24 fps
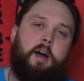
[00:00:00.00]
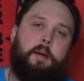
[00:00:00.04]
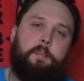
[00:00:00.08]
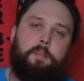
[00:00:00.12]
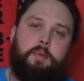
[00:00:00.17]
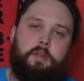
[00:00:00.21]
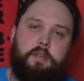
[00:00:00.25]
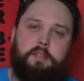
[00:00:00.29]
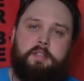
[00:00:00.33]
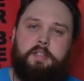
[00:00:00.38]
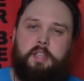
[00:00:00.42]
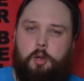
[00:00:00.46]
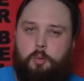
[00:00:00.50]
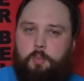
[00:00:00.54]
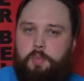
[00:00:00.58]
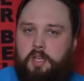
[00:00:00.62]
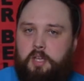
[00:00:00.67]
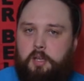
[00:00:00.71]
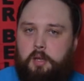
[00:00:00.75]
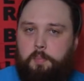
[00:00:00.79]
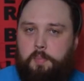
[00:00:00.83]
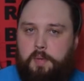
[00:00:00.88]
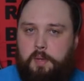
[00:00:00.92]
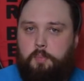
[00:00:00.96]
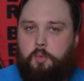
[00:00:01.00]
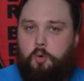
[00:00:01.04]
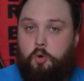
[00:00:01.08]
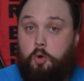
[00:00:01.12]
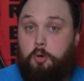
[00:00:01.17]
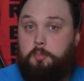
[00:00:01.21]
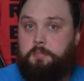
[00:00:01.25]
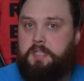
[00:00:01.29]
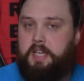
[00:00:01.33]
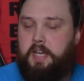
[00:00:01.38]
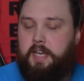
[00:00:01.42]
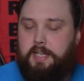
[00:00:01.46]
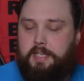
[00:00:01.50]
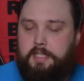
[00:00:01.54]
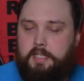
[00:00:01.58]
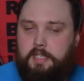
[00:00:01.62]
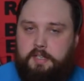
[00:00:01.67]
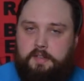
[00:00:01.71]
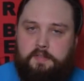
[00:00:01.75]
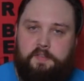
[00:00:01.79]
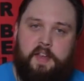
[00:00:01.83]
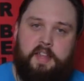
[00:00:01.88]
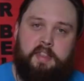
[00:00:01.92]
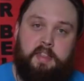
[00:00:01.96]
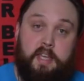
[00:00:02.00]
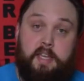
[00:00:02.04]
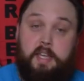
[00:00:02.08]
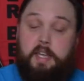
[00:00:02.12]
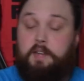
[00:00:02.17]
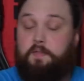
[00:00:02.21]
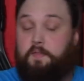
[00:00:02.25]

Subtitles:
because they'll be a bit more objective and they can